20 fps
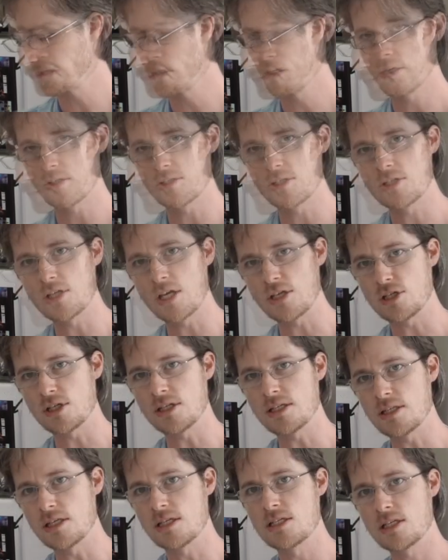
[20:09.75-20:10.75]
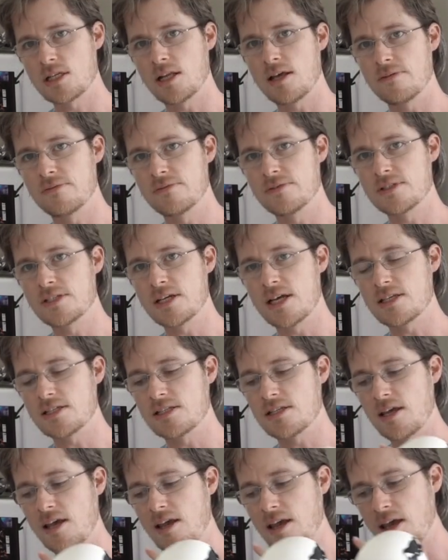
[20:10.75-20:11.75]
Because essentially this glove
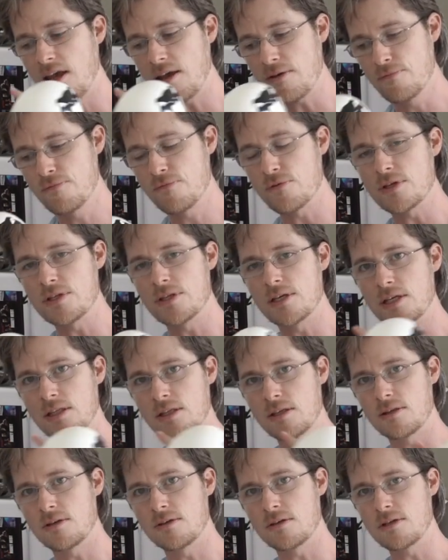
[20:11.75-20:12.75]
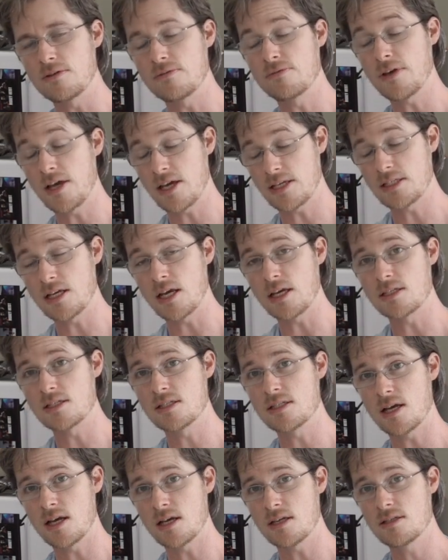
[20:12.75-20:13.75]
does everything that the
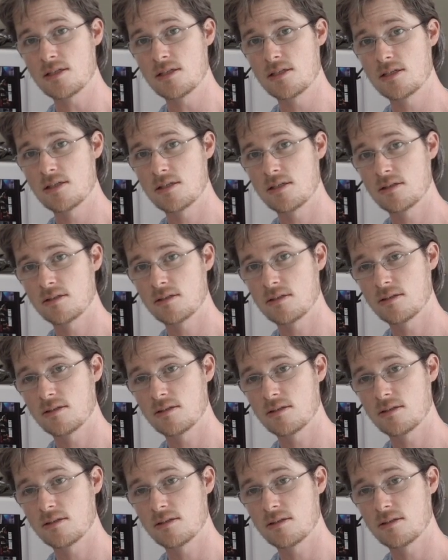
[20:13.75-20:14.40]
Fairtex does,